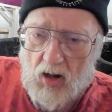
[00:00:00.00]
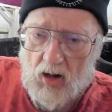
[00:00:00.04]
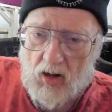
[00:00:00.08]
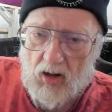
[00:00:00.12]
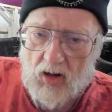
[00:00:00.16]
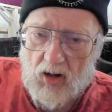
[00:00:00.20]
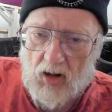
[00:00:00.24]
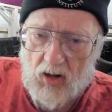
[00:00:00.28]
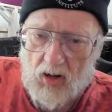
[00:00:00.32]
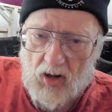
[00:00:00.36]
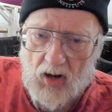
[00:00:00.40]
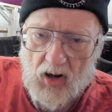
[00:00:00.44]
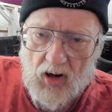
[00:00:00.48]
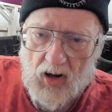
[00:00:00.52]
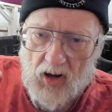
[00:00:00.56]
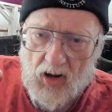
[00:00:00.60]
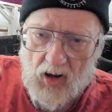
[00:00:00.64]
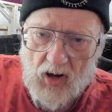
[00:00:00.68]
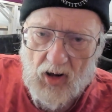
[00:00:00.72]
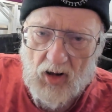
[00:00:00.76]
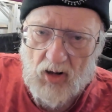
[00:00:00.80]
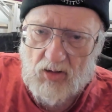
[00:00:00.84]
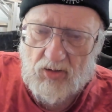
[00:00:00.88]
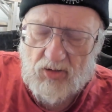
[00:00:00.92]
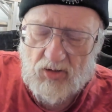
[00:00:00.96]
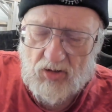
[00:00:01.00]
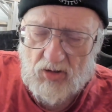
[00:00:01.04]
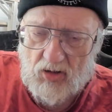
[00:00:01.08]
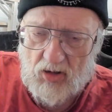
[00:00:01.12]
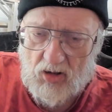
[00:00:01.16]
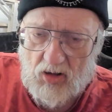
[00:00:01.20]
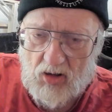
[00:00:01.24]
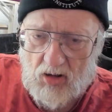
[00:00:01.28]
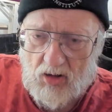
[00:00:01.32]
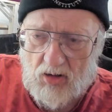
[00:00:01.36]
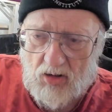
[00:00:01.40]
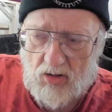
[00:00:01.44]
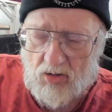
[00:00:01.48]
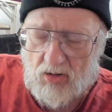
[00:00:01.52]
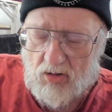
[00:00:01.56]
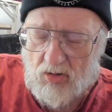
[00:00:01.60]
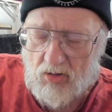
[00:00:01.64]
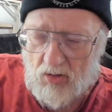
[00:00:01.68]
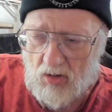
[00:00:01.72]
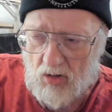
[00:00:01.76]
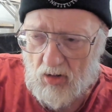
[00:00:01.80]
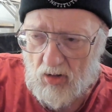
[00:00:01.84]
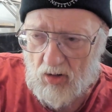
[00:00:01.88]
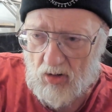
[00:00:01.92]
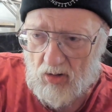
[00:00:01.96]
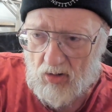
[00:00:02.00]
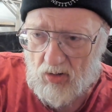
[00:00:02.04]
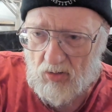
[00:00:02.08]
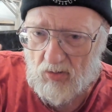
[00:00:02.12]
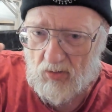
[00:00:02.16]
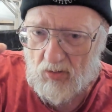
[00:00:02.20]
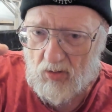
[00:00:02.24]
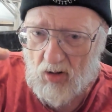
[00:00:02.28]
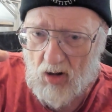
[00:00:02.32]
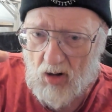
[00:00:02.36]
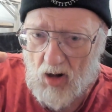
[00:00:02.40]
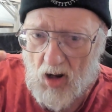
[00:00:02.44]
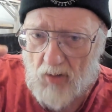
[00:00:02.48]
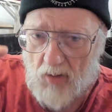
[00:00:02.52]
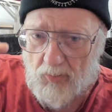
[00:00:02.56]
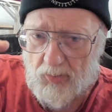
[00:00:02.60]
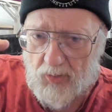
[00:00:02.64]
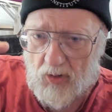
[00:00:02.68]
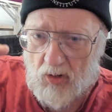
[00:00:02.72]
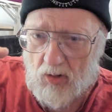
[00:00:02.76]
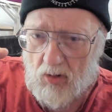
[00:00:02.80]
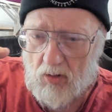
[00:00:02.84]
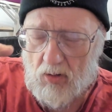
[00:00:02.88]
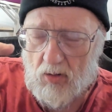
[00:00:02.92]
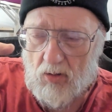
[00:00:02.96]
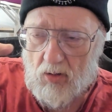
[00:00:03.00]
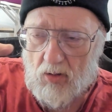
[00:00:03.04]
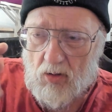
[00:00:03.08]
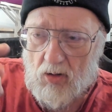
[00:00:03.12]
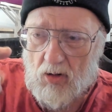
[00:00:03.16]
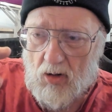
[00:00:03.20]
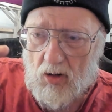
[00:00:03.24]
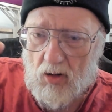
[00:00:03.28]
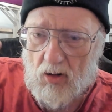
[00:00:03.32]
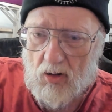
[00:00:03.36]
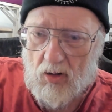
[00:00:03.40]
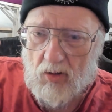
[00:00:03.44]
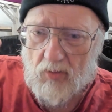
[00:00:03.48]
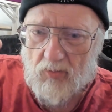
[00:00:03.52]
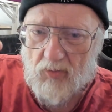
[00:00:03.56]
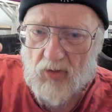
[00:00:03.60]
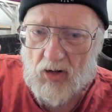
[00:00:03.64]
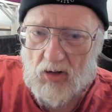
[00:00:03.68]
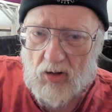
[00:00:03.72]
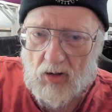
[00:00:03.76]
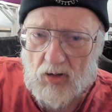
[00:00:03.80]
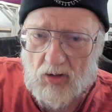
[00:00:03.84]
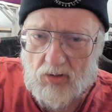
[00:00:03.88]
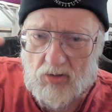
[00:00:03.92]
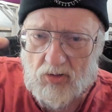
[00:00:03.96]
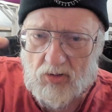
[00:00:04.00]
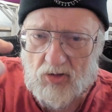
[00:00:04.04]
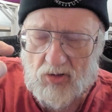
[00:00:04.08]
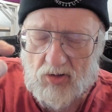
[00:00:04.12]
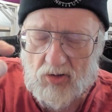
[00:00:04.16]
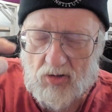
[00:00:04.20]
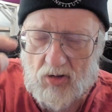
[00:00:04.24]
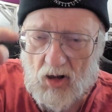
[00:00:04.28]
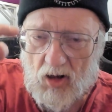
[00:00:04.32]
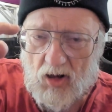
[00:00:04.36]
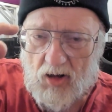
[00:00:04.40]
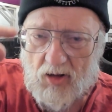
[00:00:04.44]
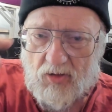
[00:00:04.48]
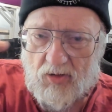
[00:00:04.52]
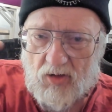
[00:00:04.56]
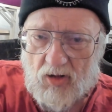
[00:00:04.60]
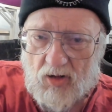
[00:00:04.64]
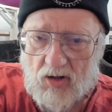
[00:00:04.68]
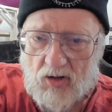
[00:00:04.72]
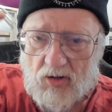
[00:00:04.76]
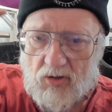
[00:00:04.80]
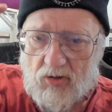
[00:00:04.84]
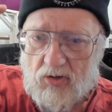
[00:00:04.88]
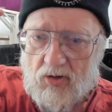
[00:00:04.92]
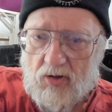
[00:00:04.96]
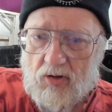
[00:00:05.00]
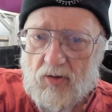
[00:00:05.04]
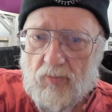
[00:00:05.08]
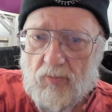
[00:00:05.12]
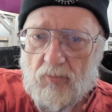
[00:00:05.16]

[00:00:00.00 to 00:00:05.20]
It has these little copper, they look just like this,